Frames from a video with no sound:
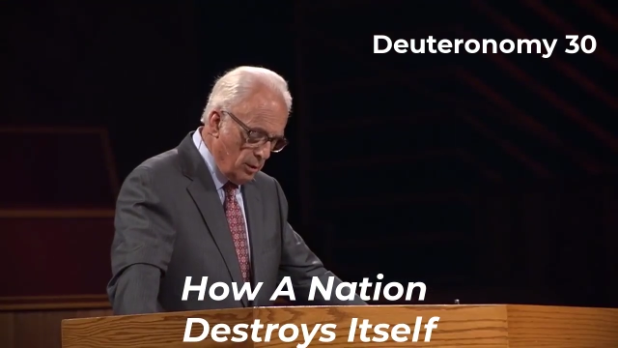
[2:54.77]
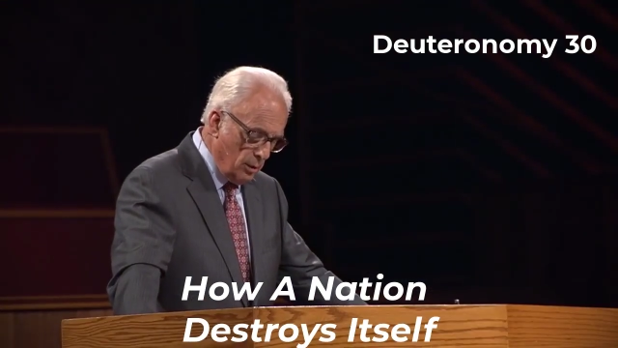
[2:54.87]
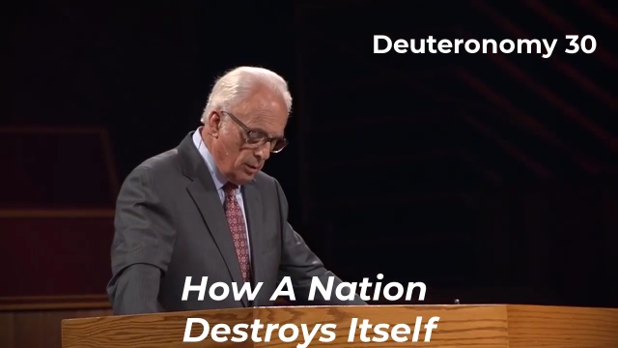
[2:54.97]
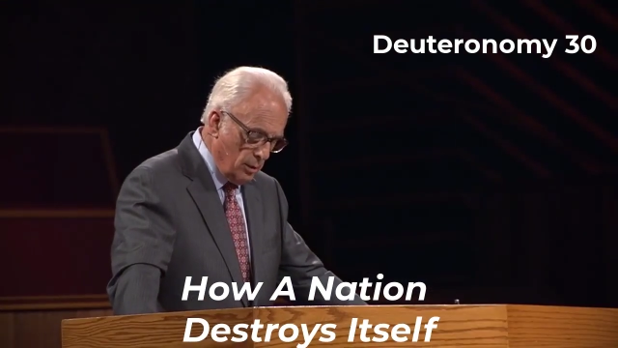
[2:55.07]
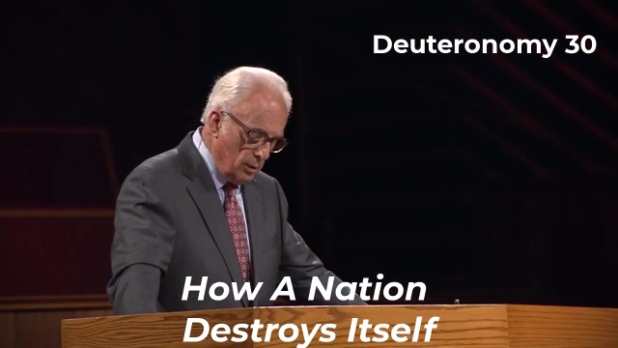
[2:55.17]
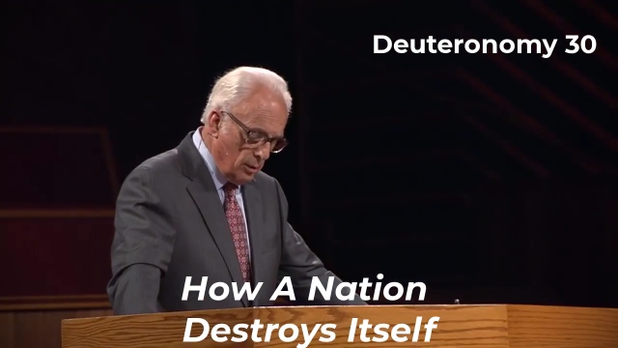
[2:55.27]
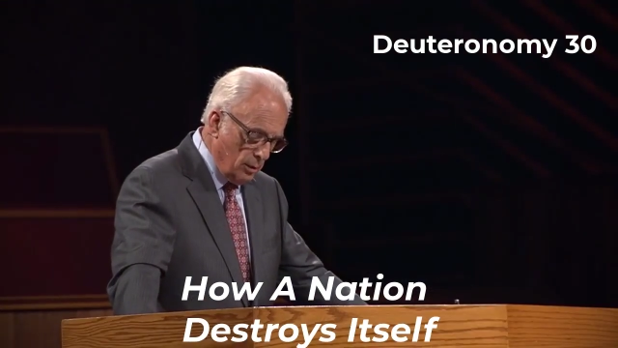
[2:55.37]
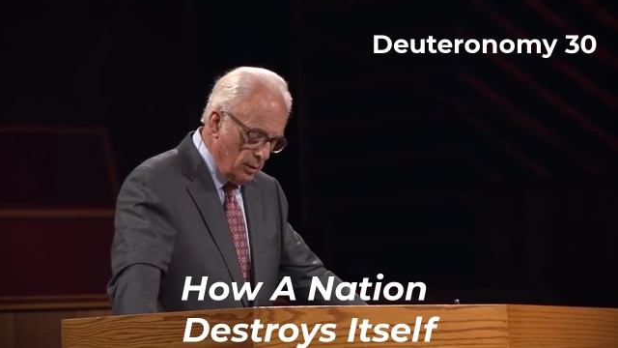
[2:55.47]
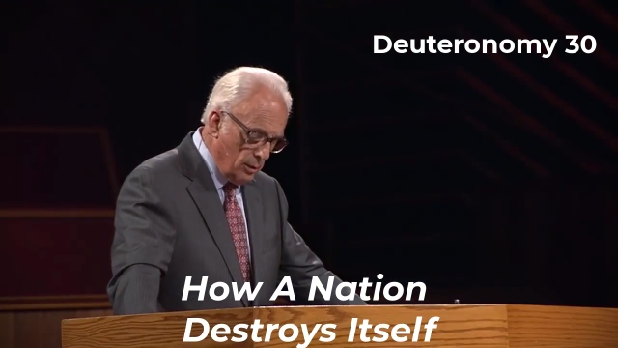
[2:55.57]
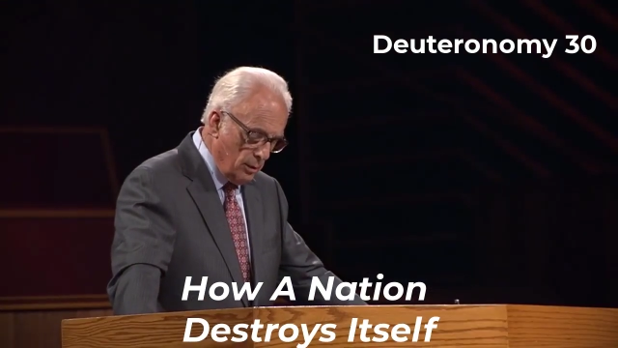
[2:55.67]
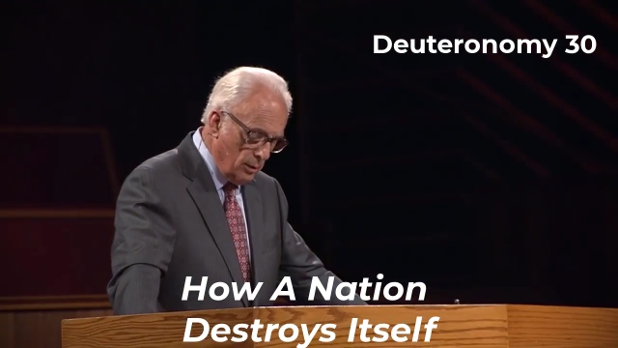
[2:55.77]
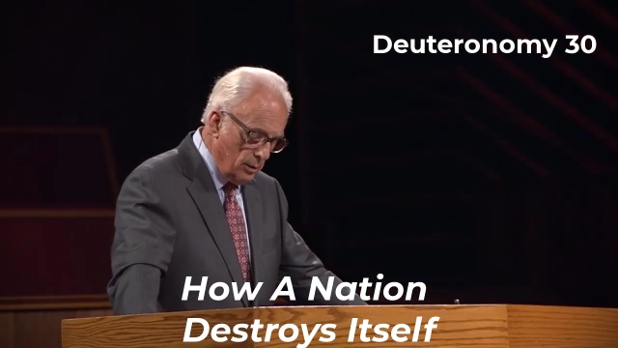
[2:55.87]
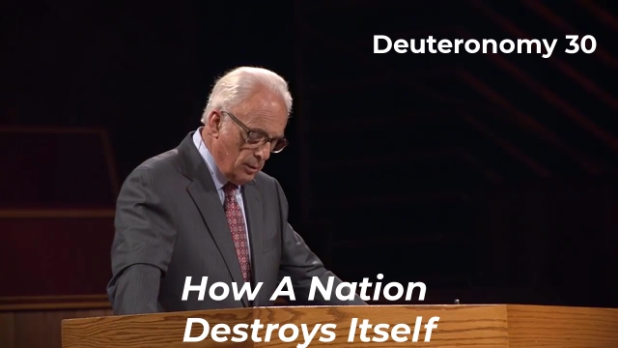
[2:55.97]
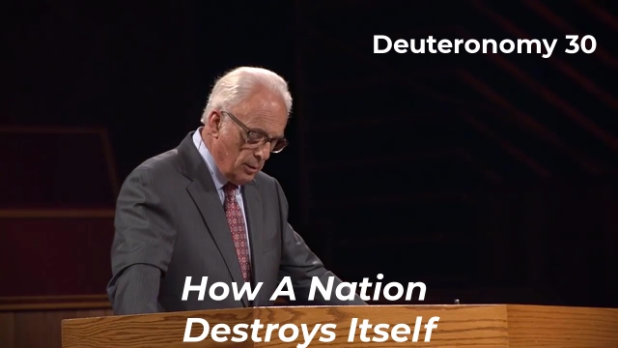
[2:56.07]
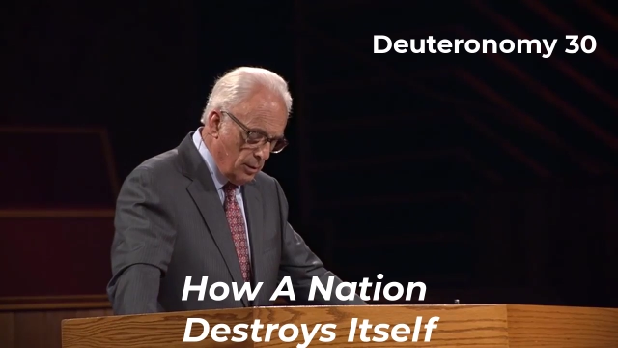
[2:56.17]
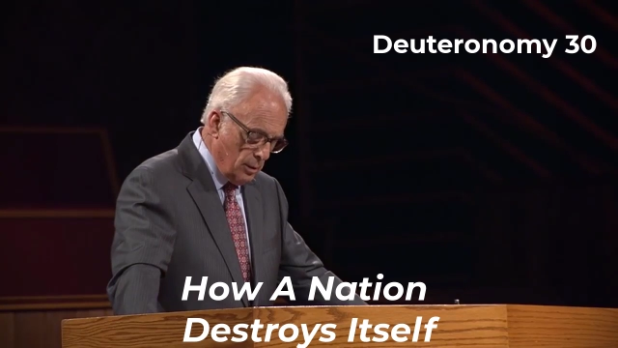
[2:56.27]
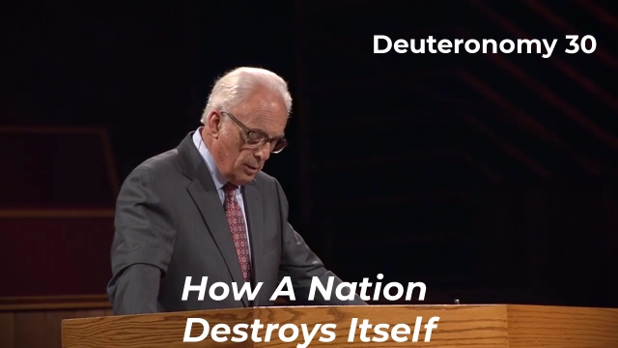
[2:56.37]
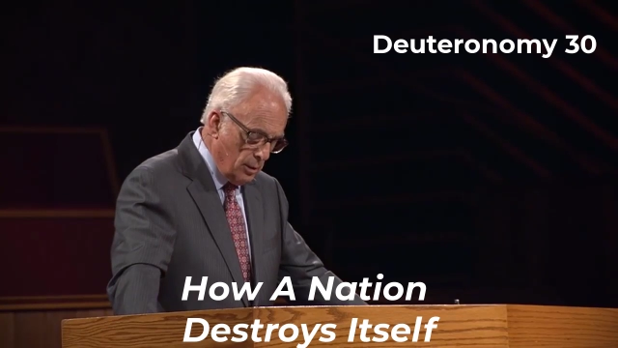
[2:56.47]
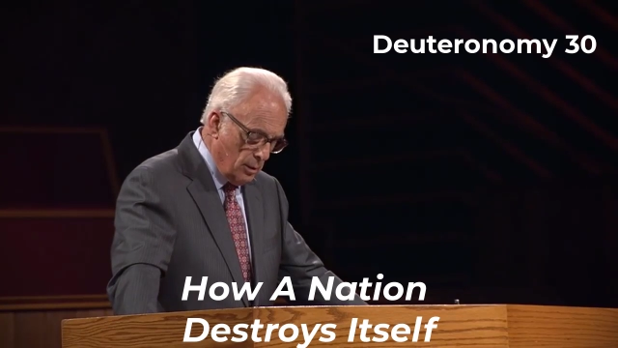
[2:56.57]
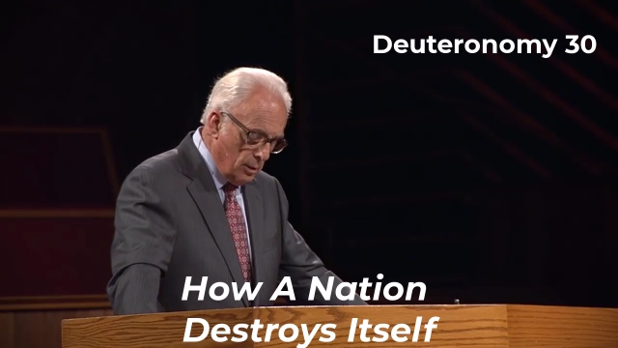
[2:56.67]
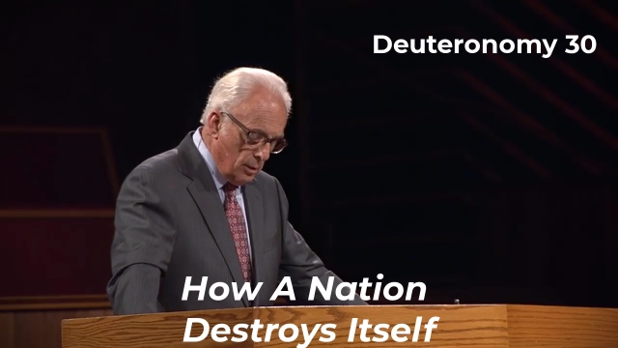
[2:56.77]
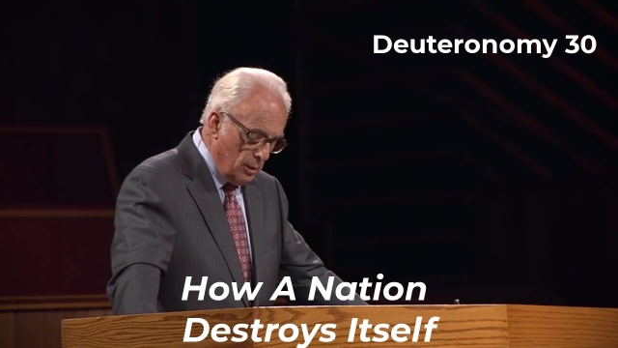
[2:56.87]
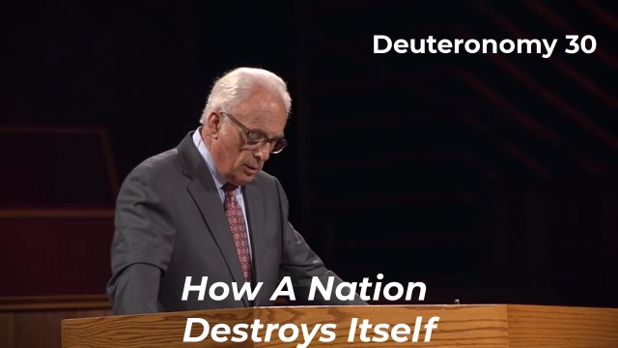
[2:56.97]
[no speech]